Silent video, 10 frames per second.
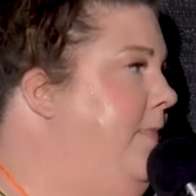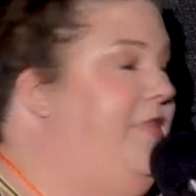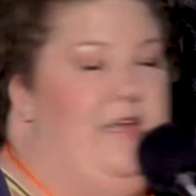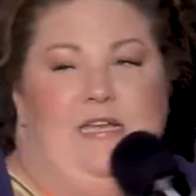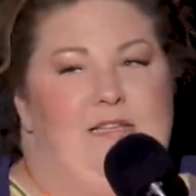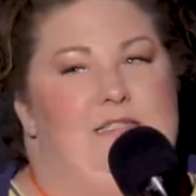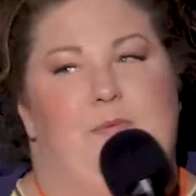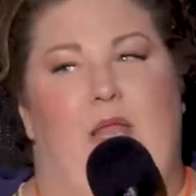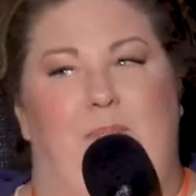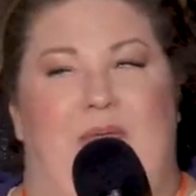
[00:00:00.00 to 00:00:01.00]
That didn't
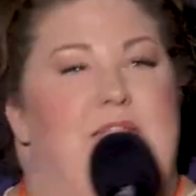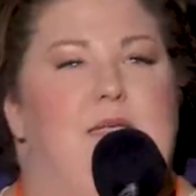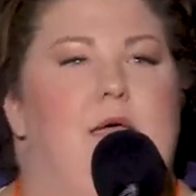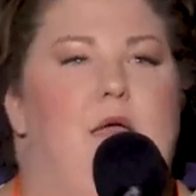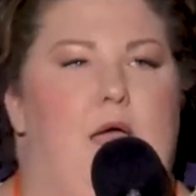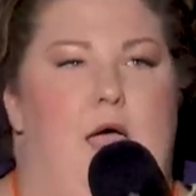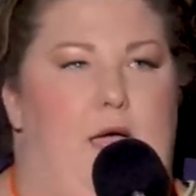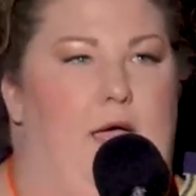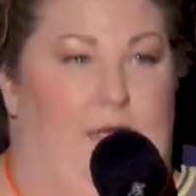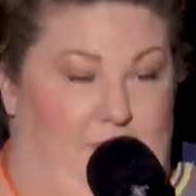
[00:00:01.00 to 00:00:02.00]
smell like pizza.
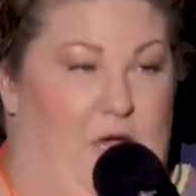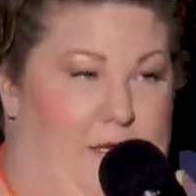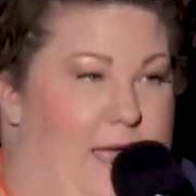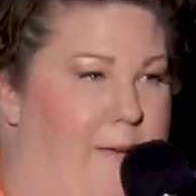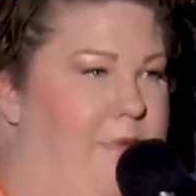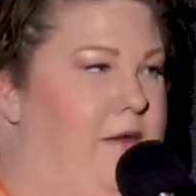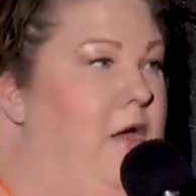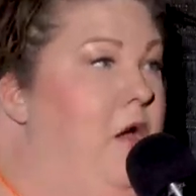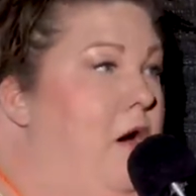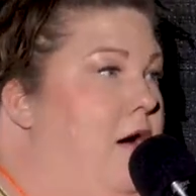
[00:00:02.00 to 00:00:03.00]
That happened.
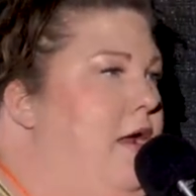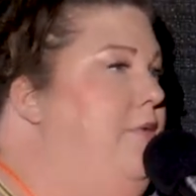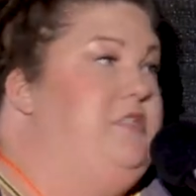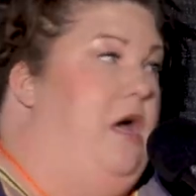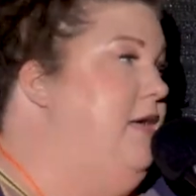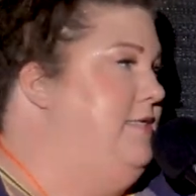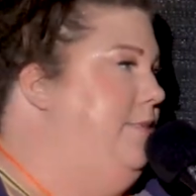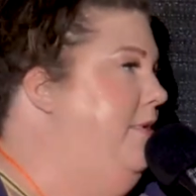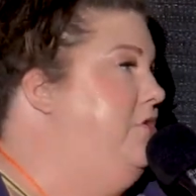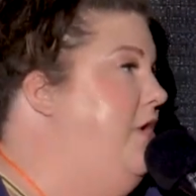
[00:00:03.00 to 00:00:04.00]
It was
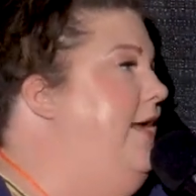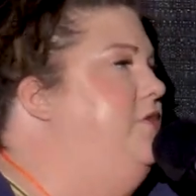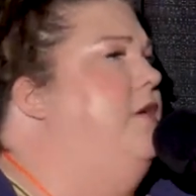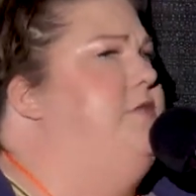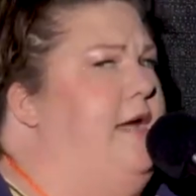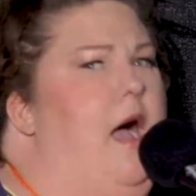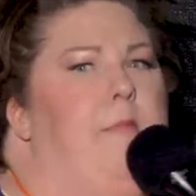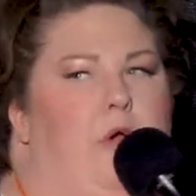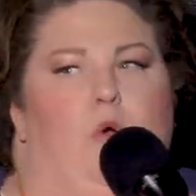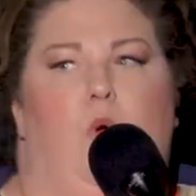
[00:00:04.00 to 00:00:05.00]
awesome. It was great. So I was like, I'm
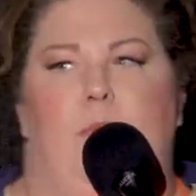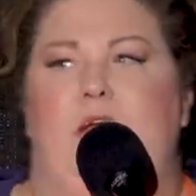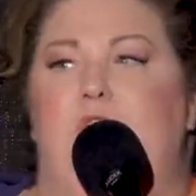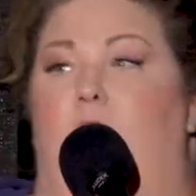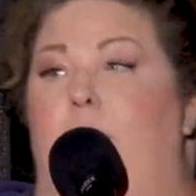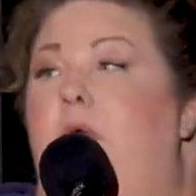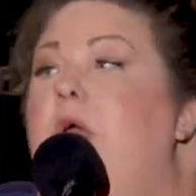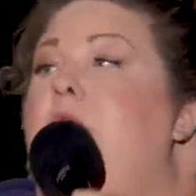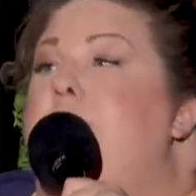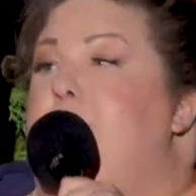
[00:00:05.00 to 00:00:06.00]
going to quit my job.
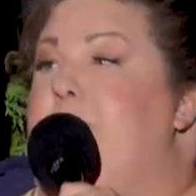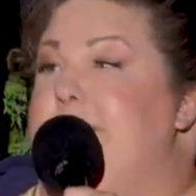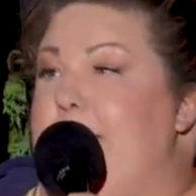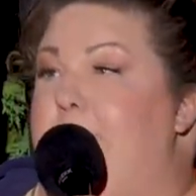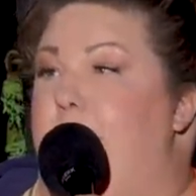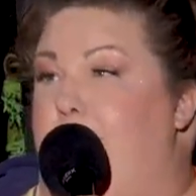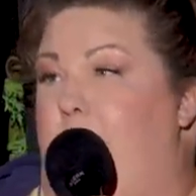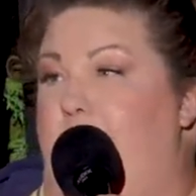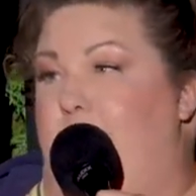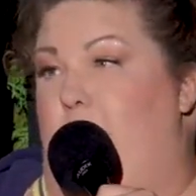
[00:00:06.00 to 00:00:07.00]
So December
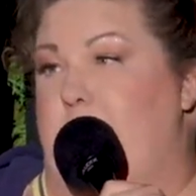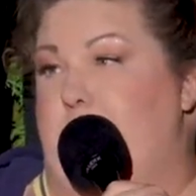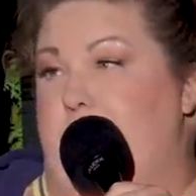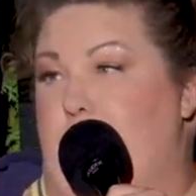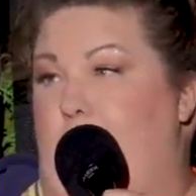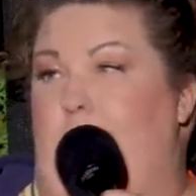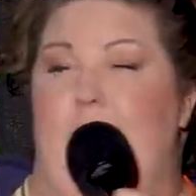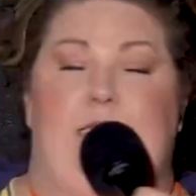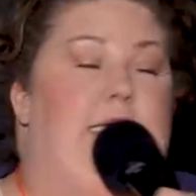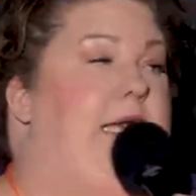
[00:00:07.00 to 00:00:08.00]
31st,
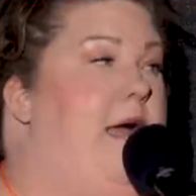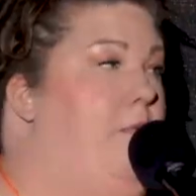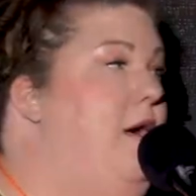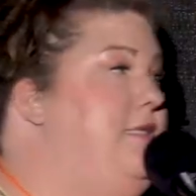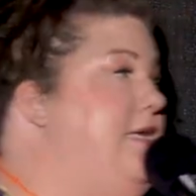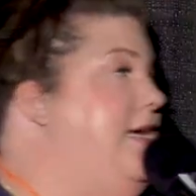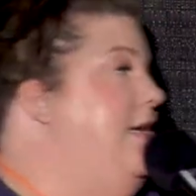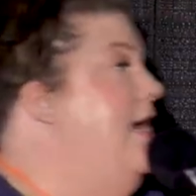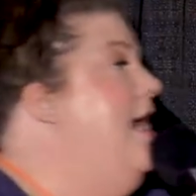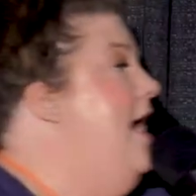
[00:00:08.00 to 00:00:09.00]
2019, I walked
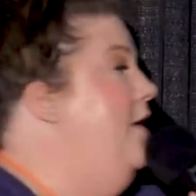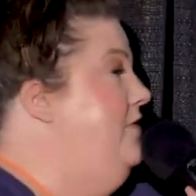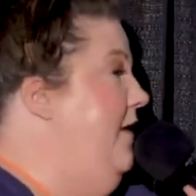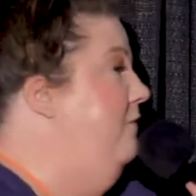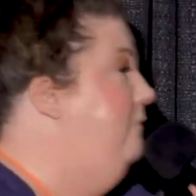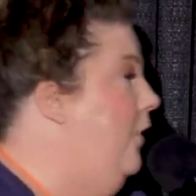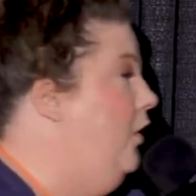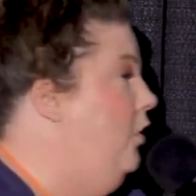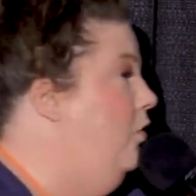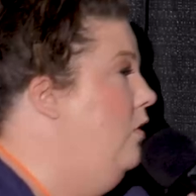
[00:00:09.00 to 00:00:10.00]
in and I was like,
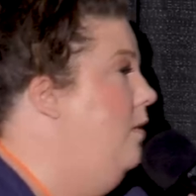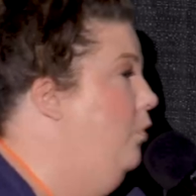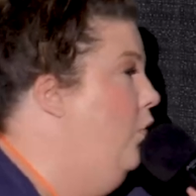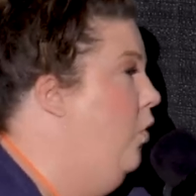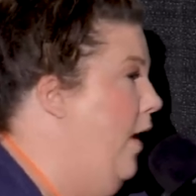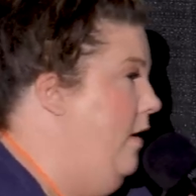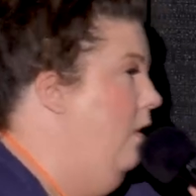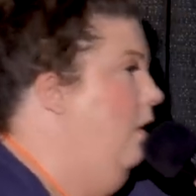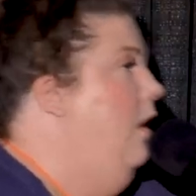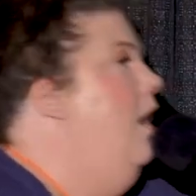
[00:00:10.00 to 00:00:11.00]
fuck you, I'm
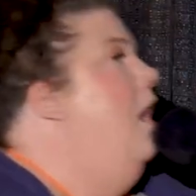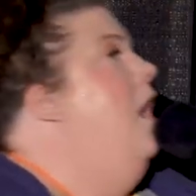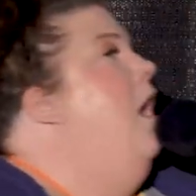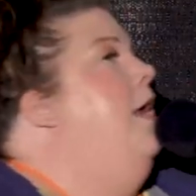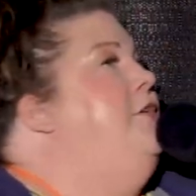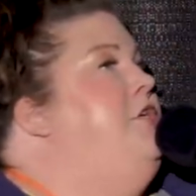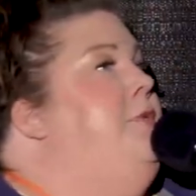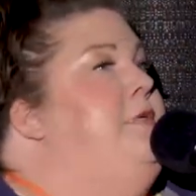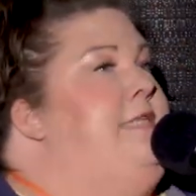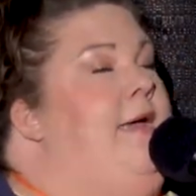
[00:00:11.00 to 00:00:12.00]
quitting. And she
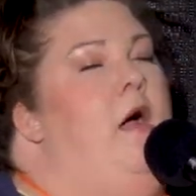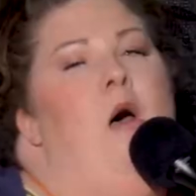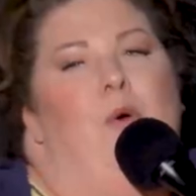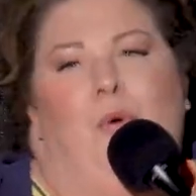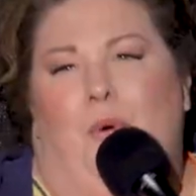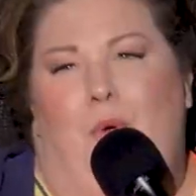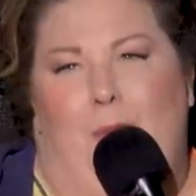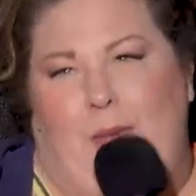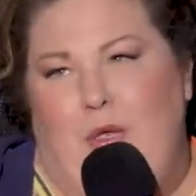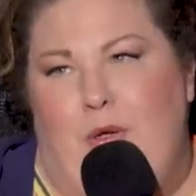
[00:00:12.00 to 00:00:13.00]
was like, oh, cool.
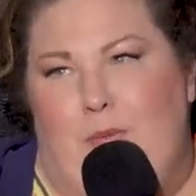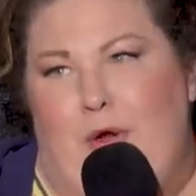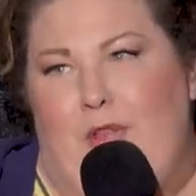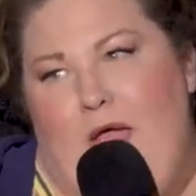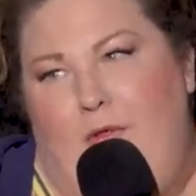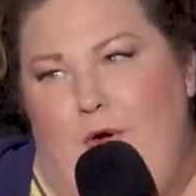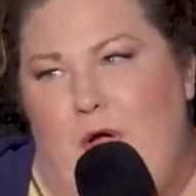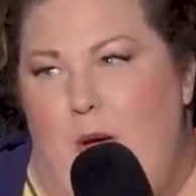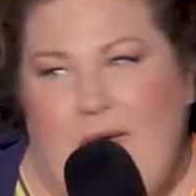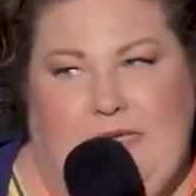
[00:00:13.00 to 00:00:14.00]
Maybe you can work on that little
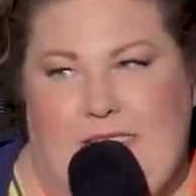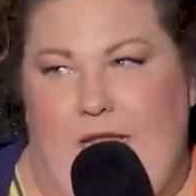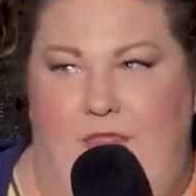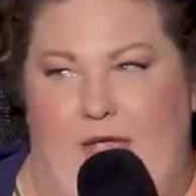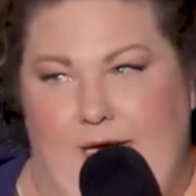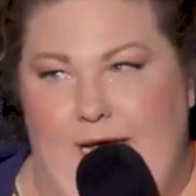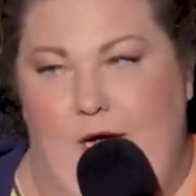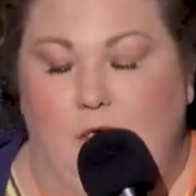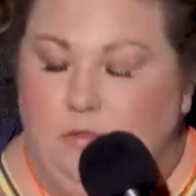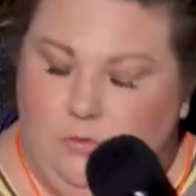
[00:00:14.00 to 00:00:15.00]
comedy skit thing
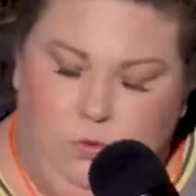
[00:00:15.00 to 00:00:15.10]
now.